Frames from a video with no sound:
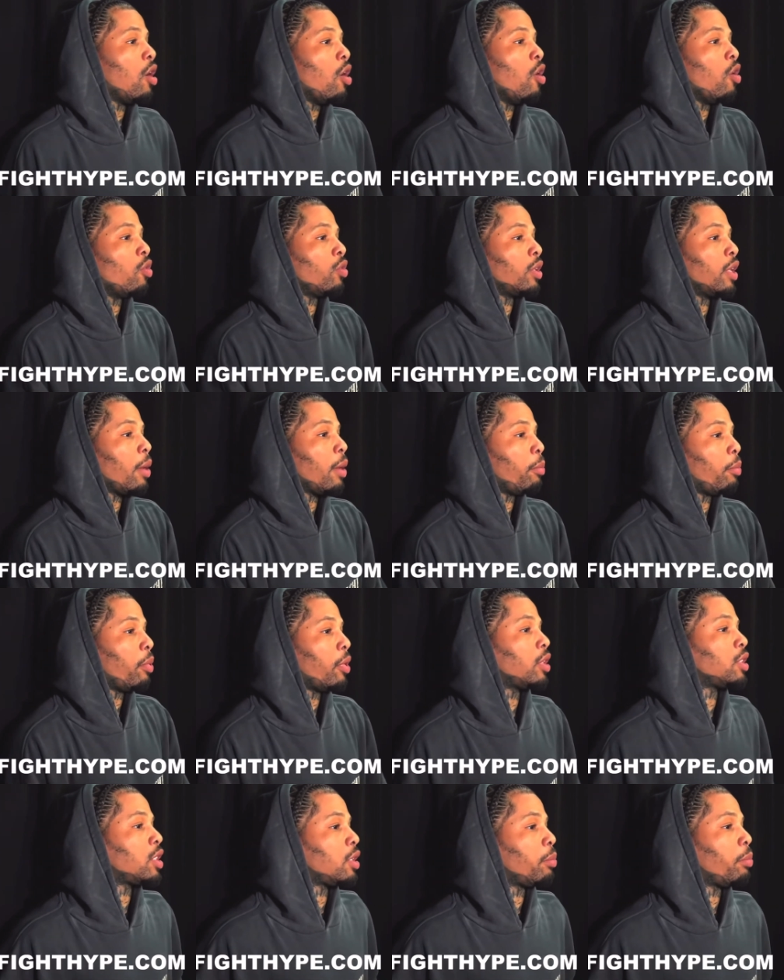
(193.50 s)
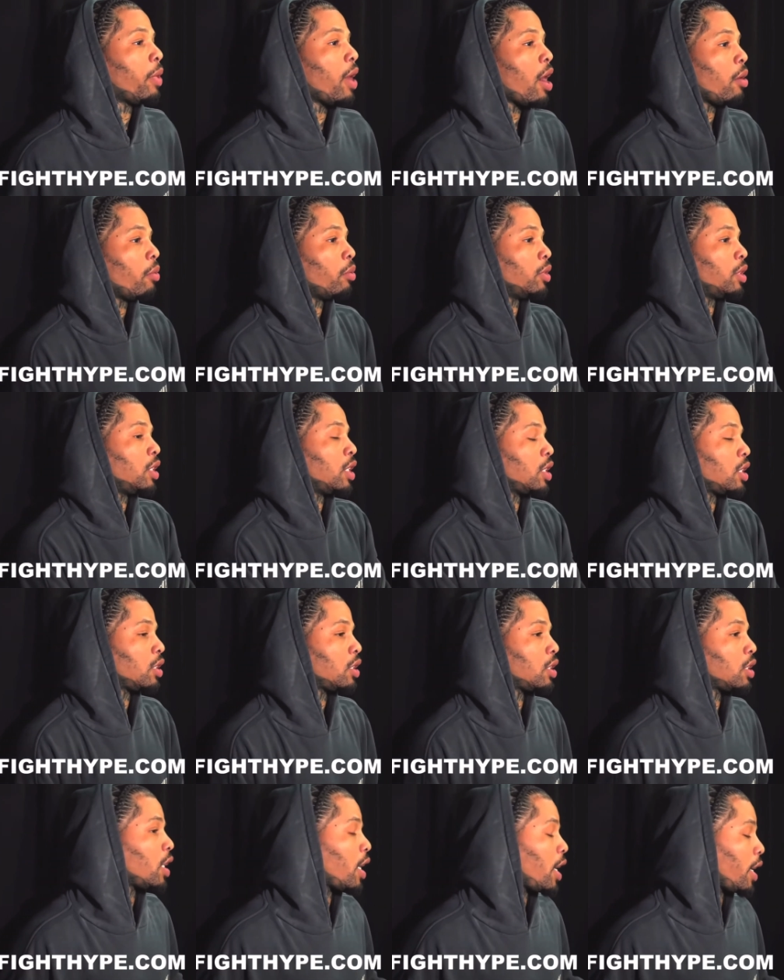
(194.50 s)
hold that puncher power just
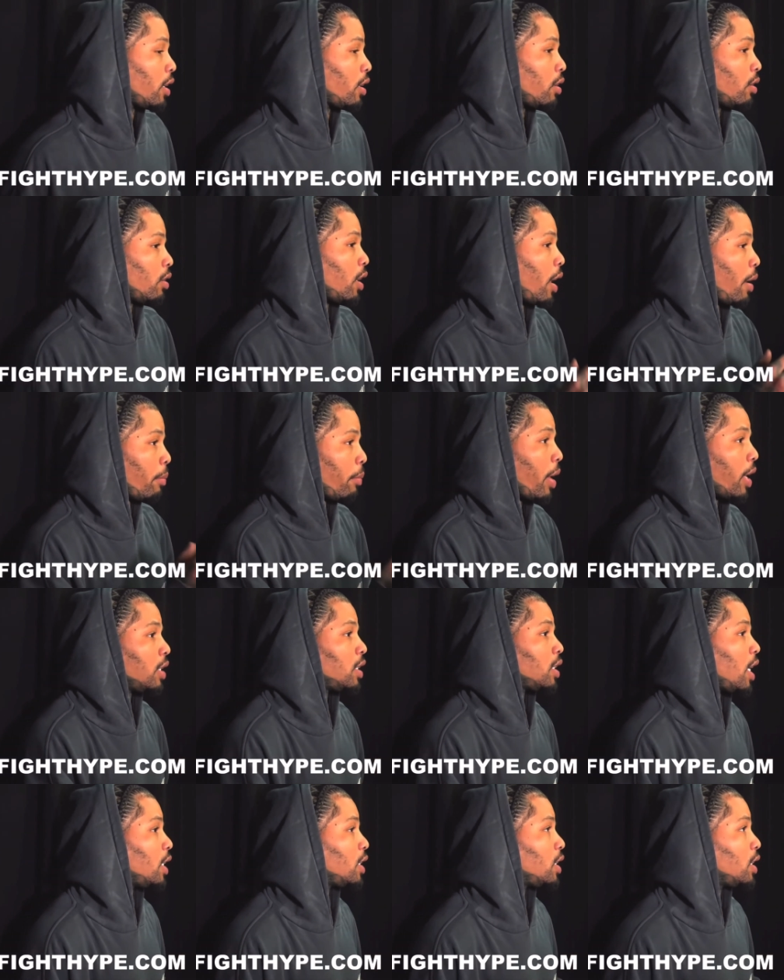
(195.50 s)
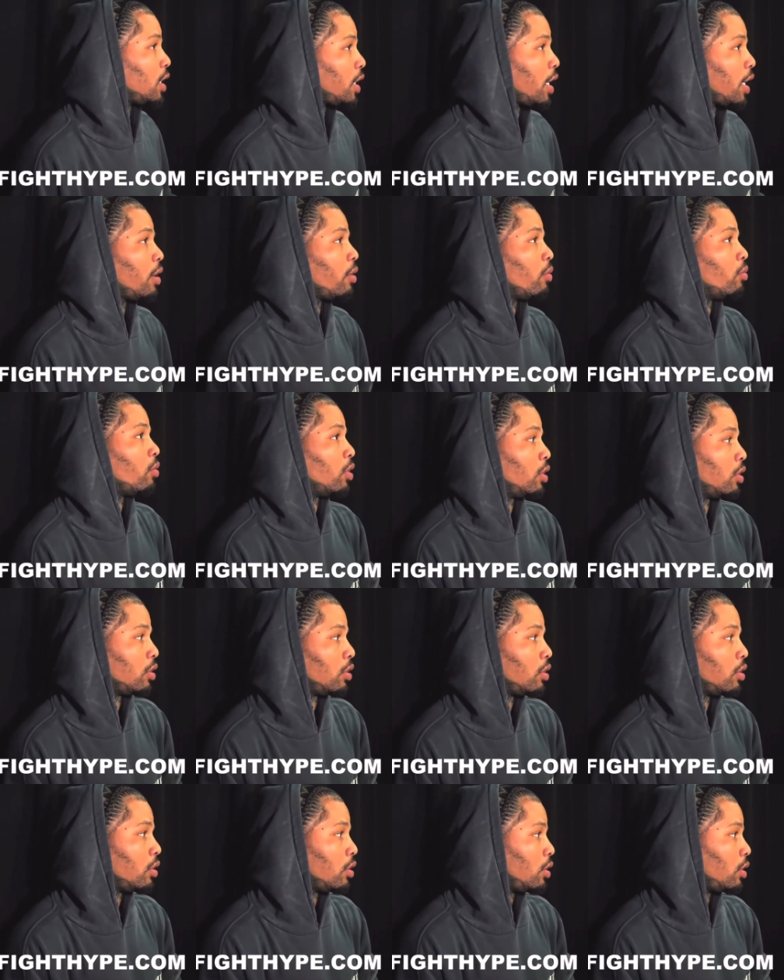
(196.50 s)
like like Mike Tyson did when
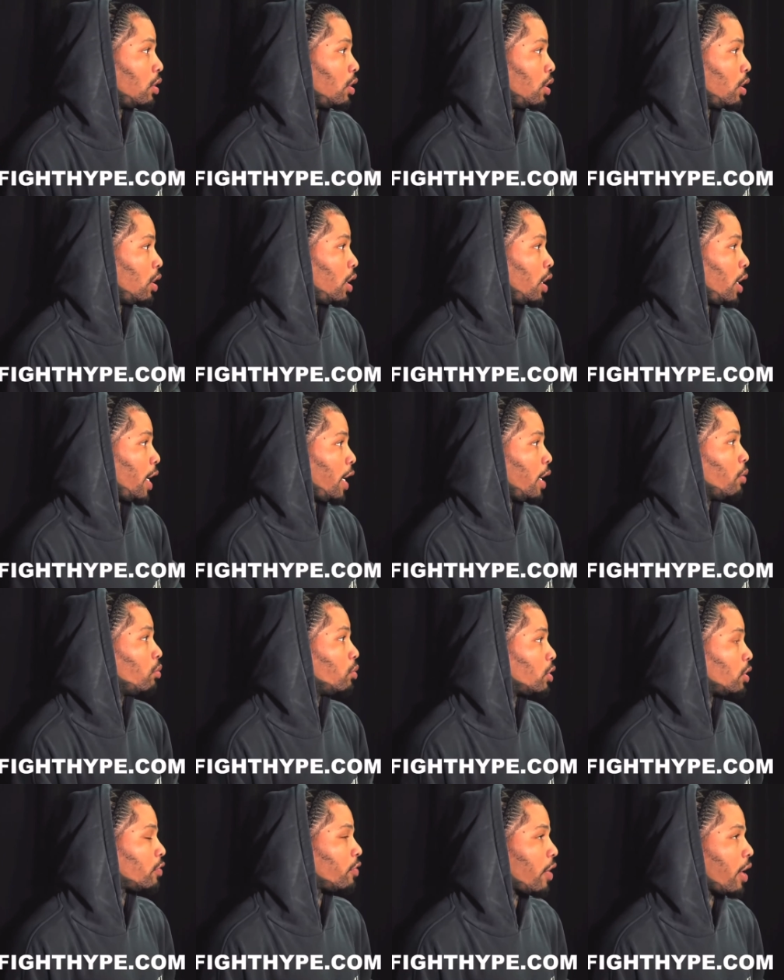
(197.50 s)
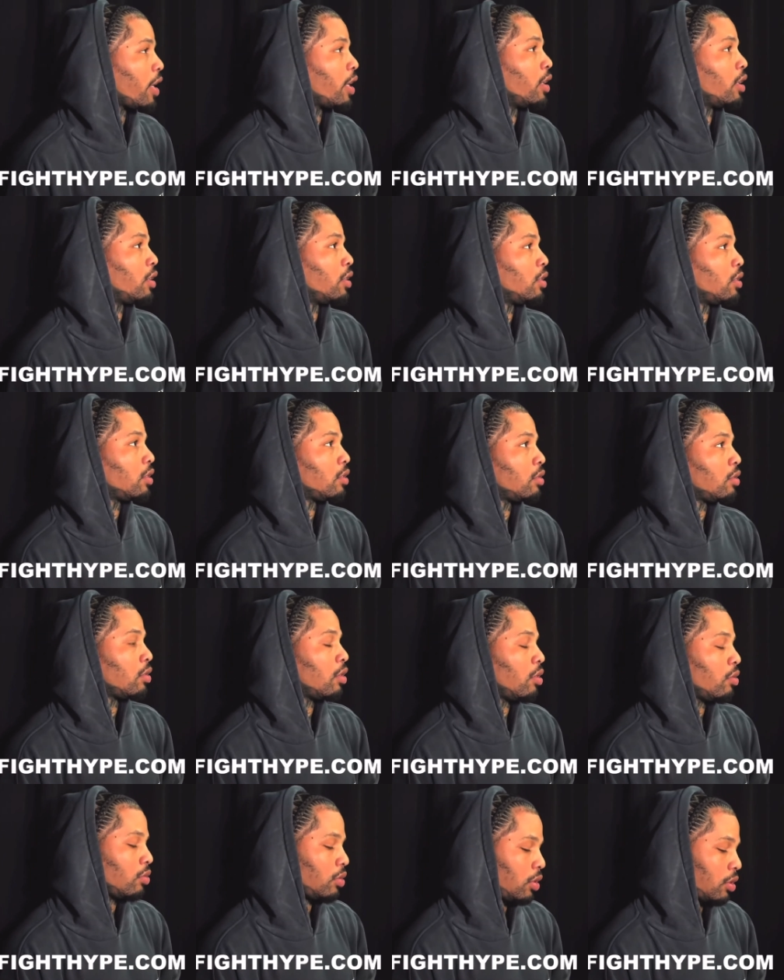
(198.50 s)
he was fighting, you
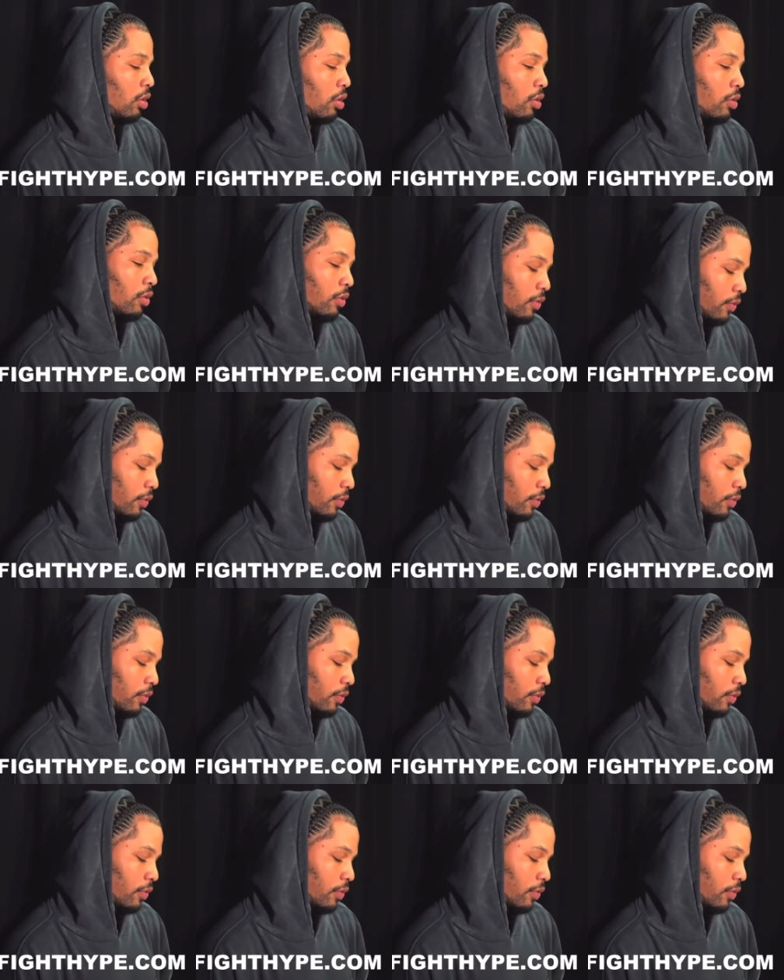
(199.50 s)
know. So,